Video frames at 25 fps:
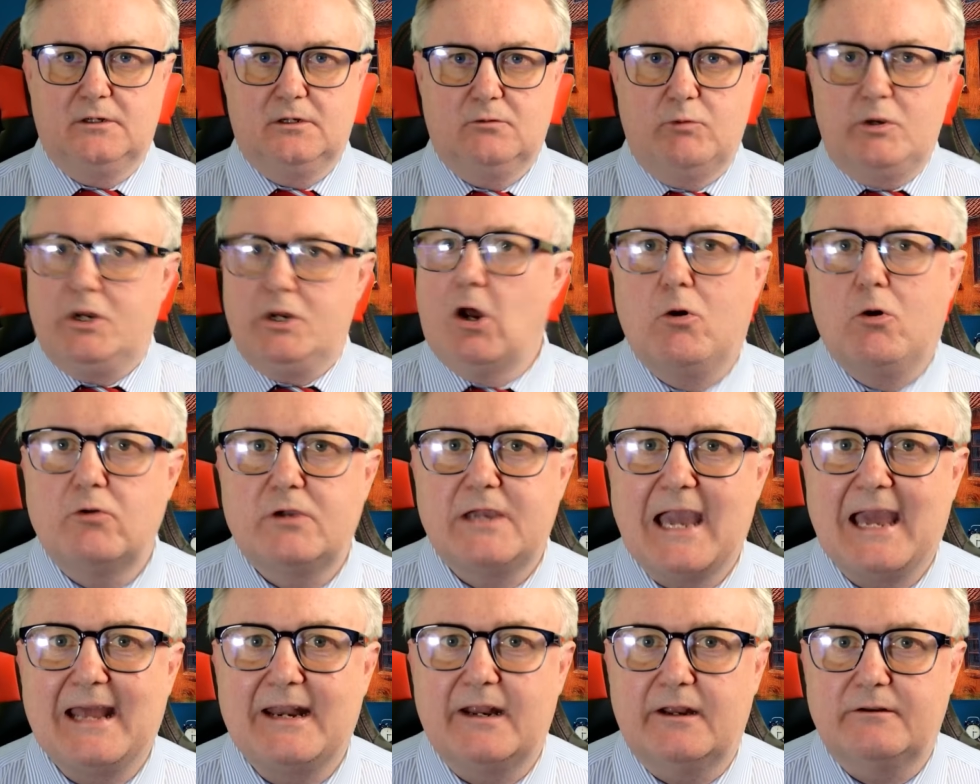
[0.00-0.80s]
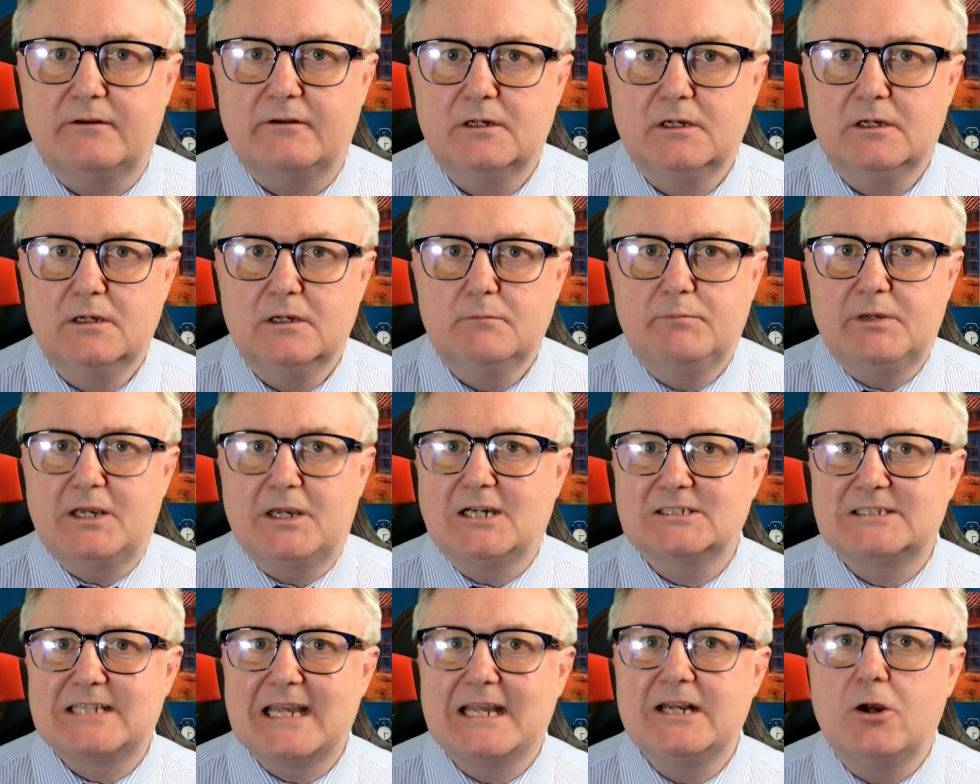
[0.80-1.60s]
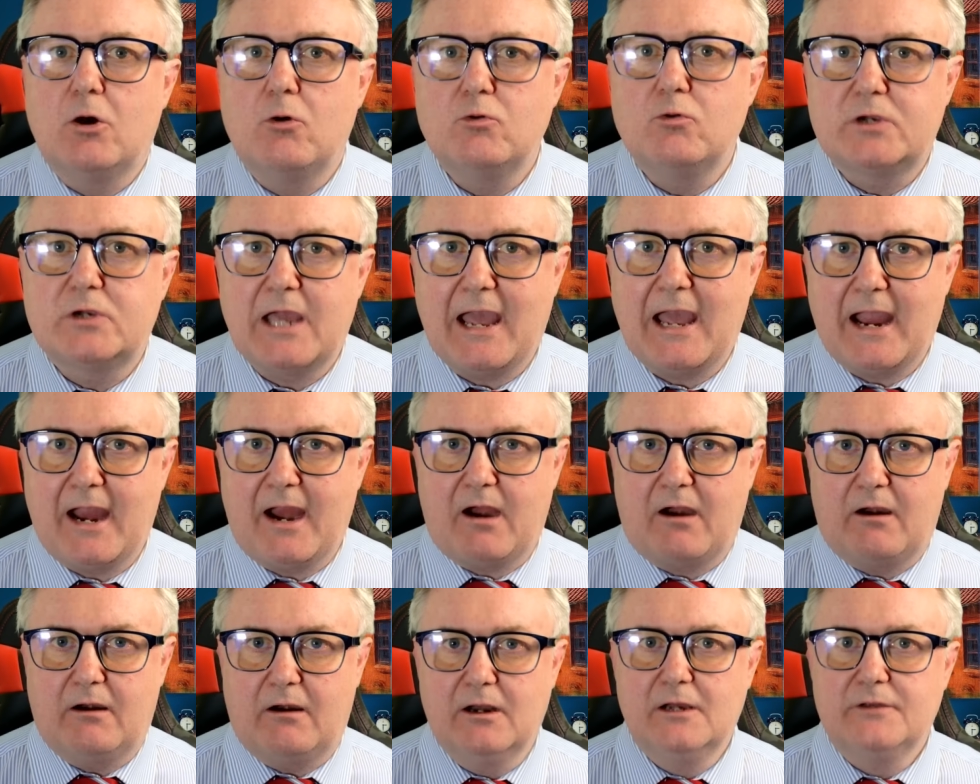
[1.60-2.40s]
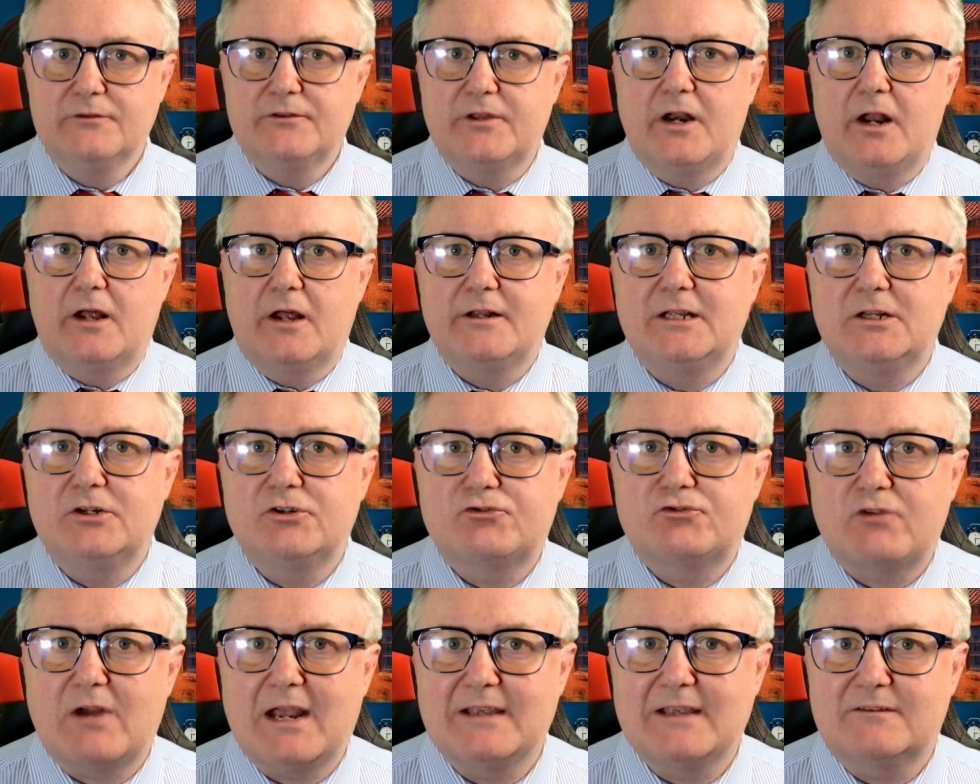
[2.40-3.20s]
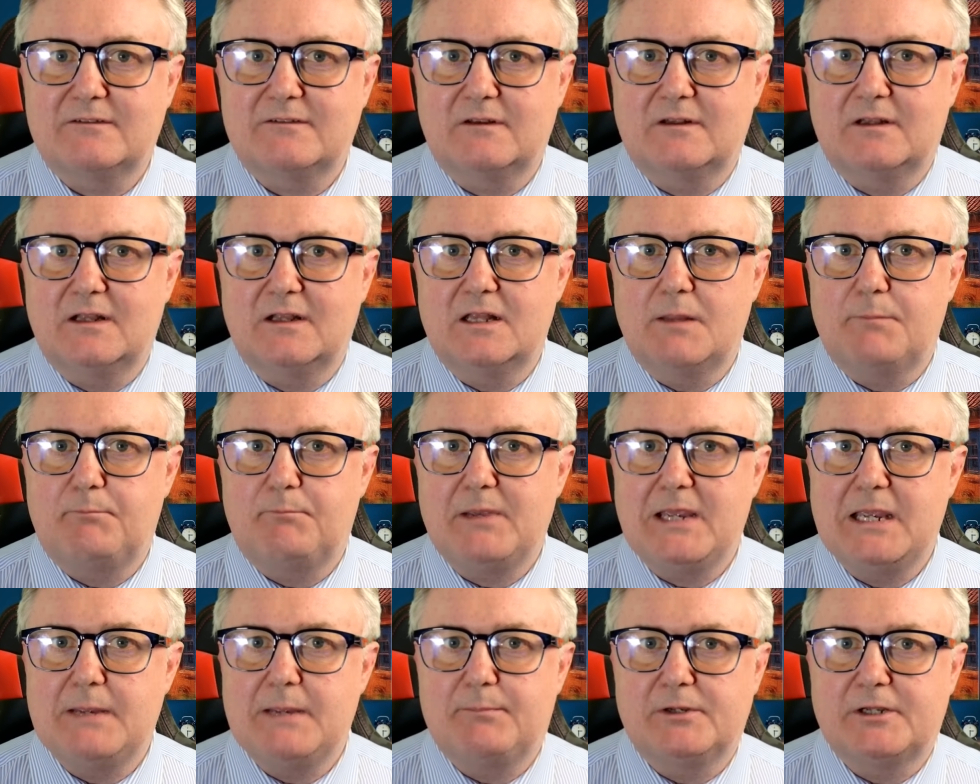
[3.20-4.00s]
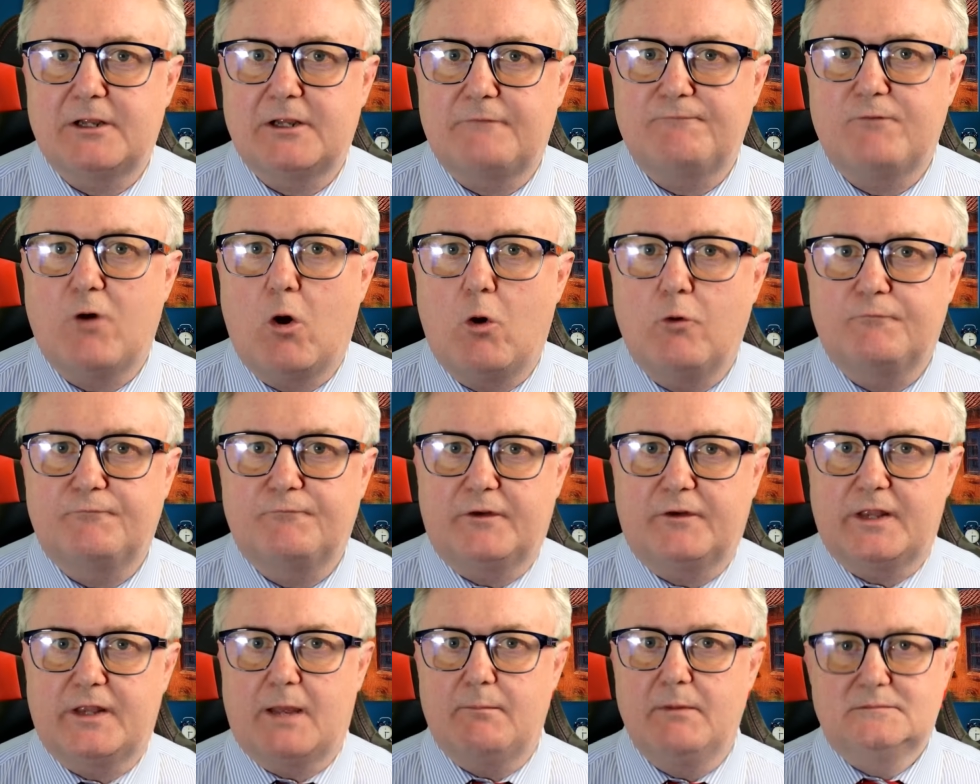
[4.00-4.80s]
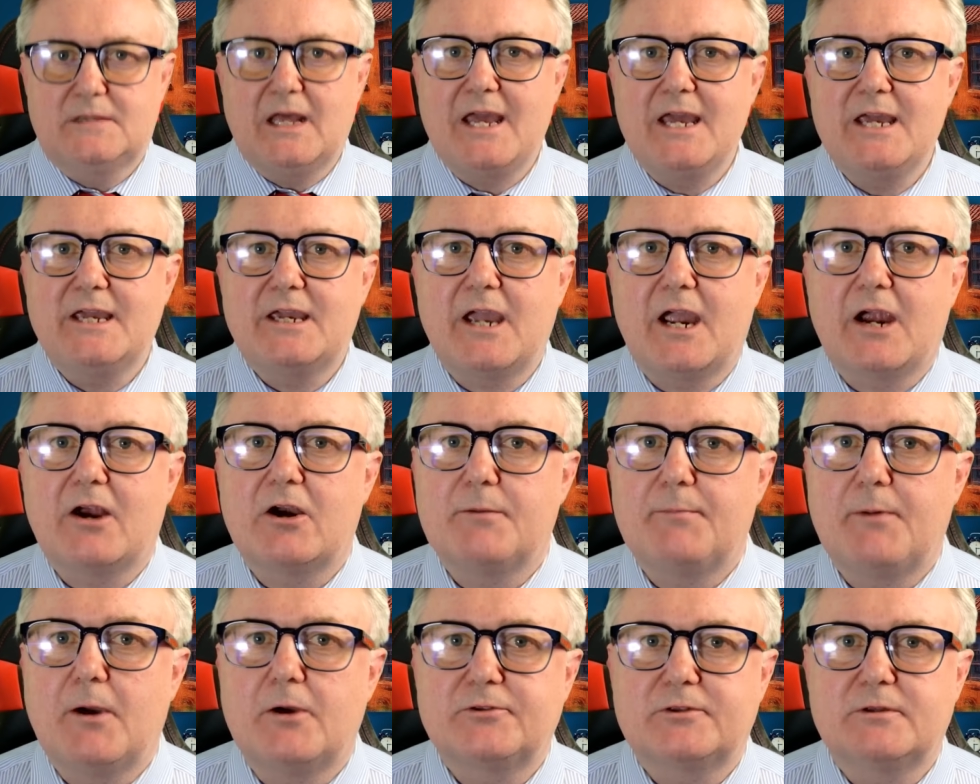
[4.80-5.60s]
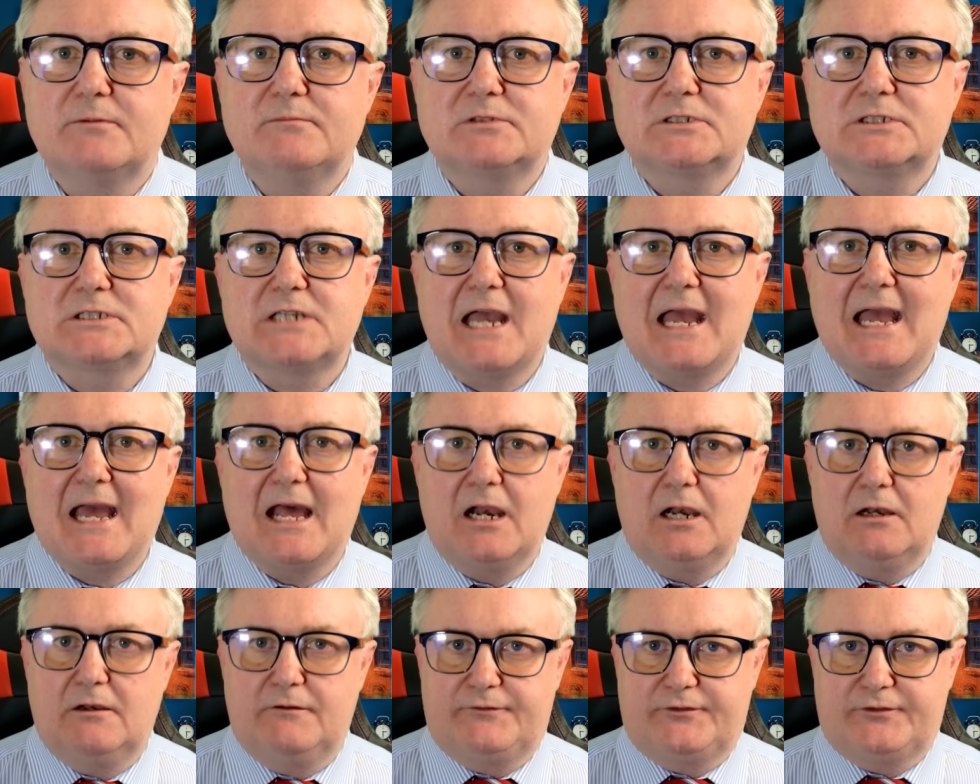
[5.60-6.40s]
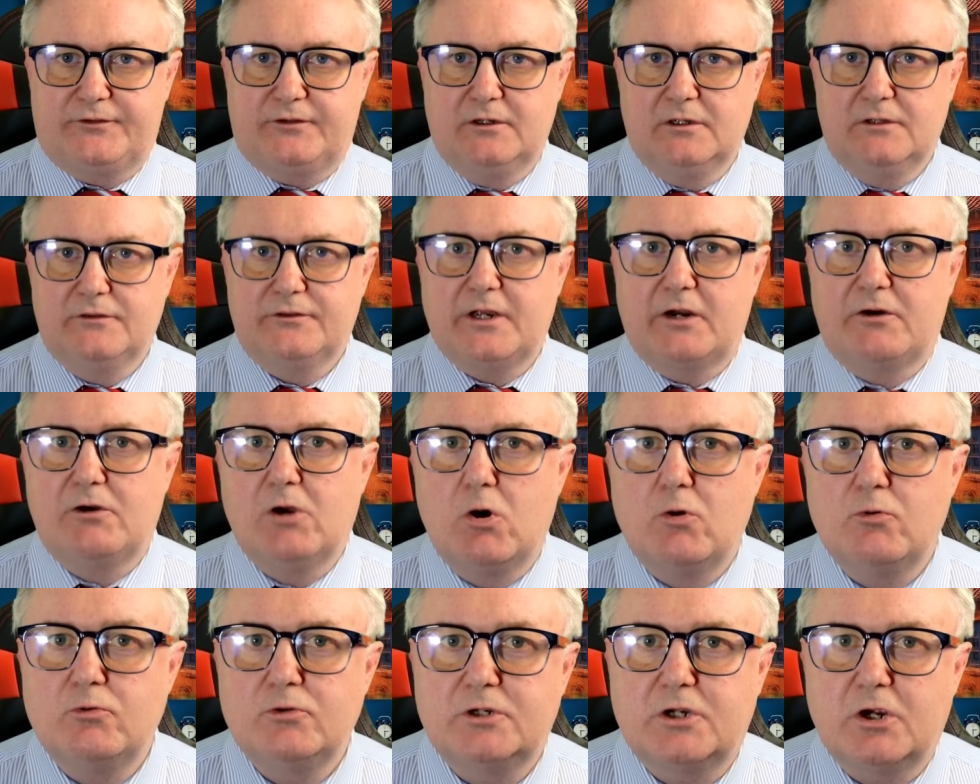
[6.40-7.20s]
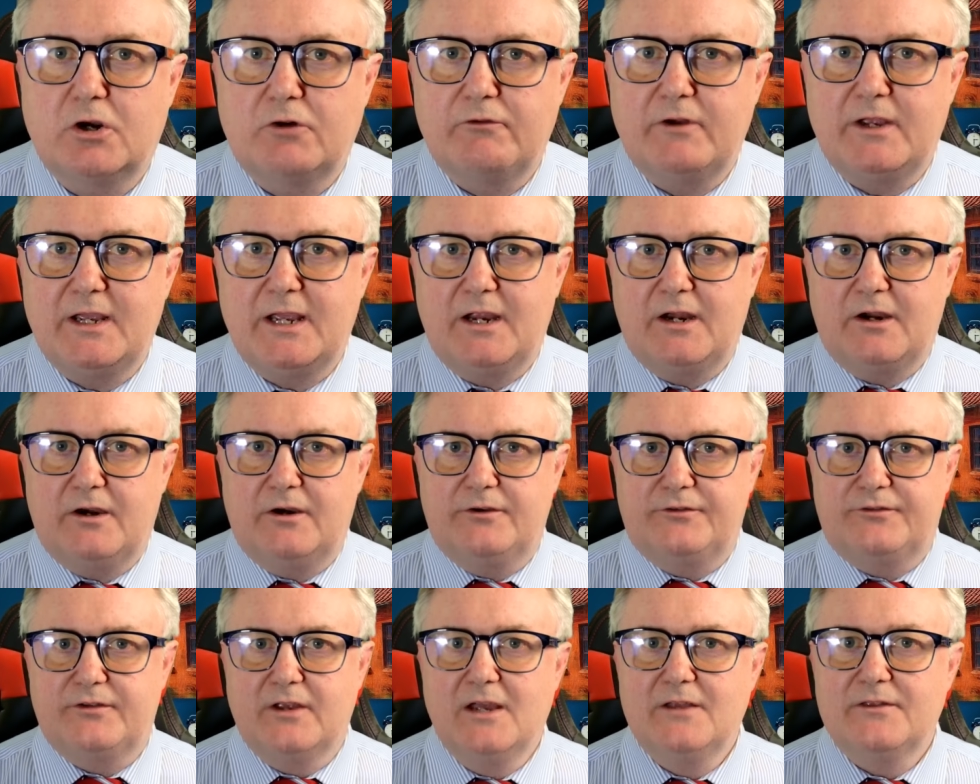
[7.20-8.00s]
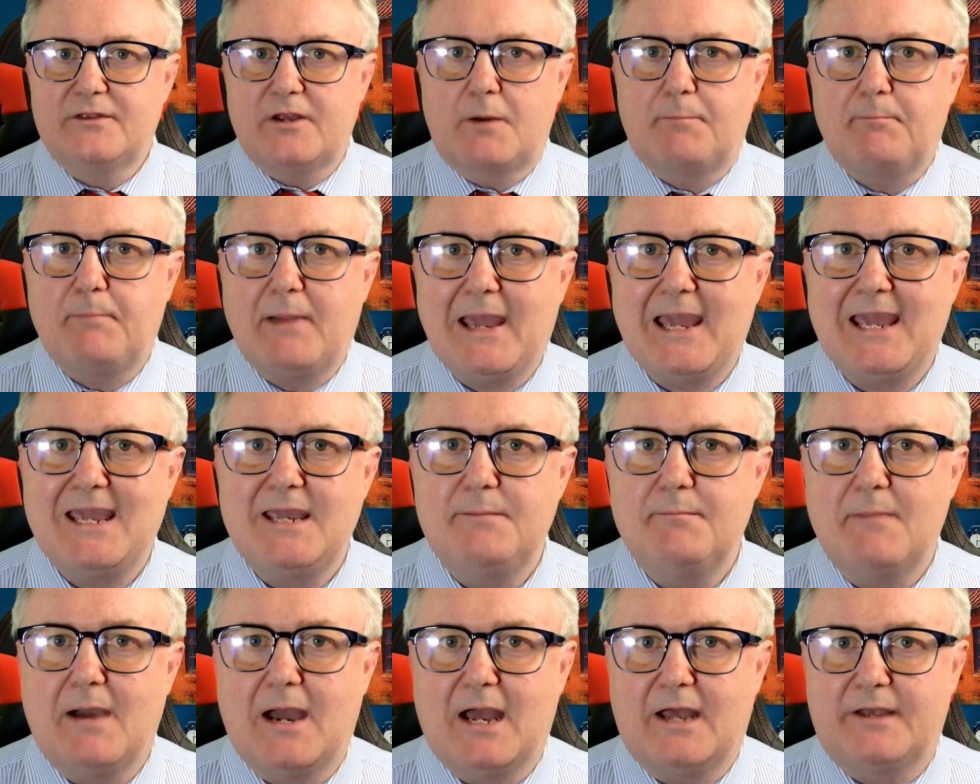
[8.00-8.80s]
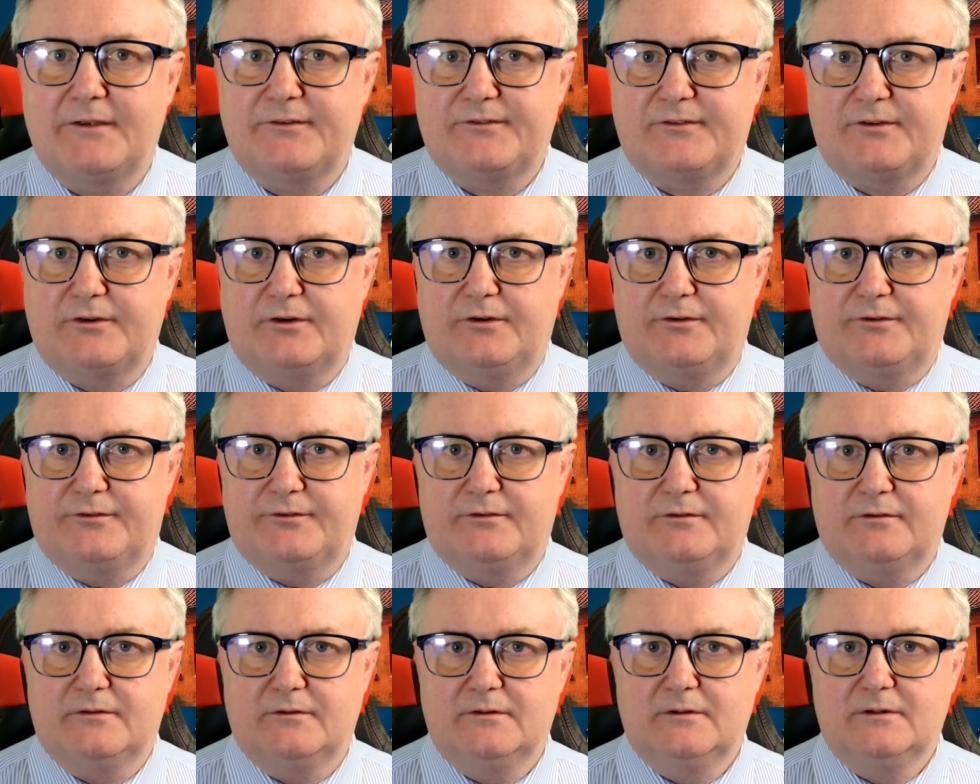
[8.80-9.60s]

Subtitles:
We don't get it, because they don't care. They're not interested in the people that vote for them. They care about themselves, their own careers, their paymasters.